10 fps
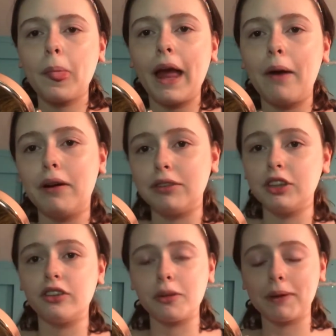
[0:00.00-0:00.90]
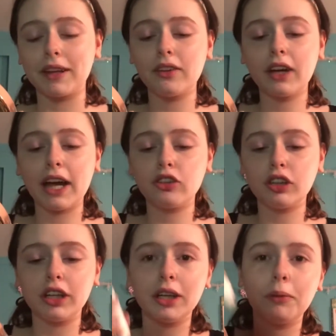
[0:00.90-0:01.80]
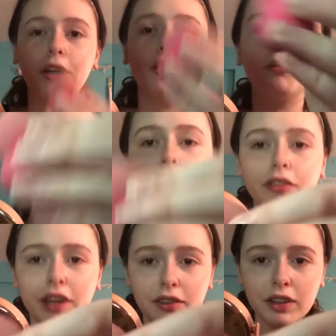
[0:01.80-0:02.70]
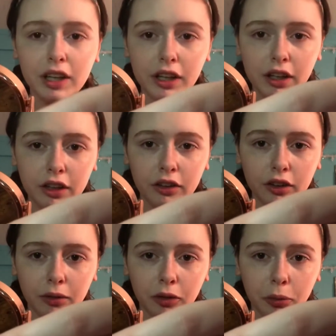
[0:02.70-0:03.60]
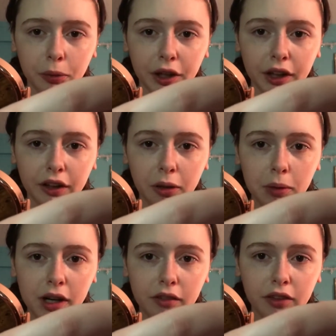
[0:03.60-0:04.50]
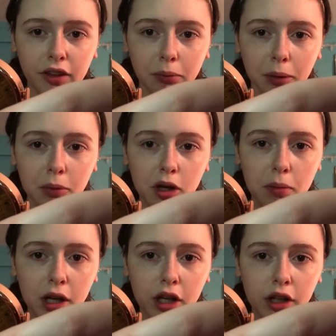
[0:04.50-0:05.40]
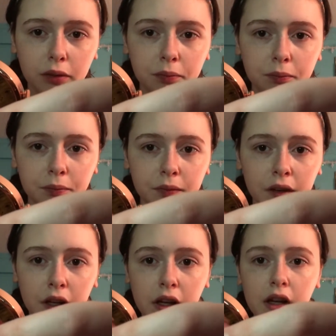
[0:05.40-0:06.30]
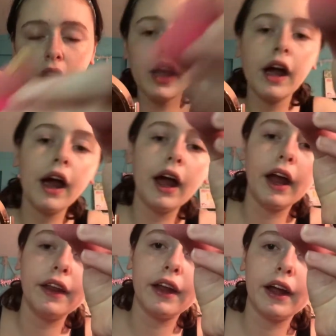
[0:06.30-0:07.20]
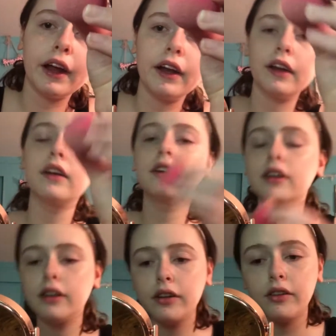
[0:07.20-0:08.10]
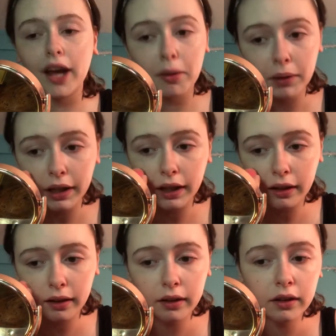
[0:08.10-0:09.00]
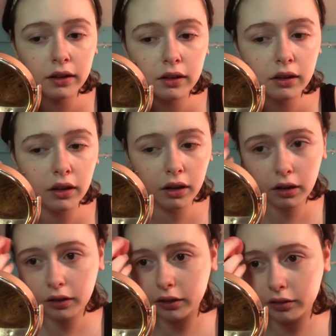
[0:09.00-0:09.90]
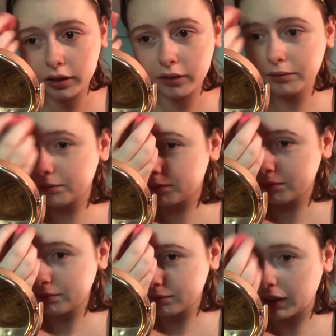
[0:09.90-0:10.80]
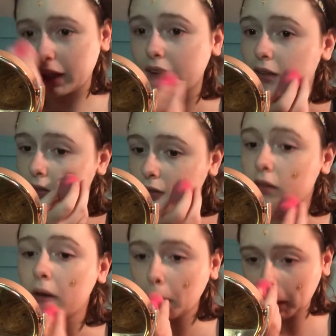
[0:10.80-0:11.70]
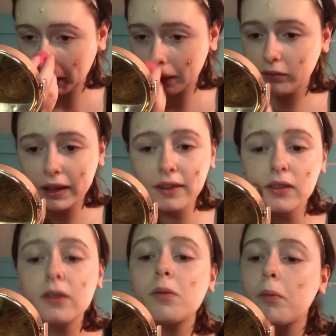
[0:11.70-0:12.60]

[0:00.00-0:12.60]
However, just to make this look extra good, I'm gonna do my full face. So I'm just putting a little bit of this on my beauty blender and then dabbing it all over my face.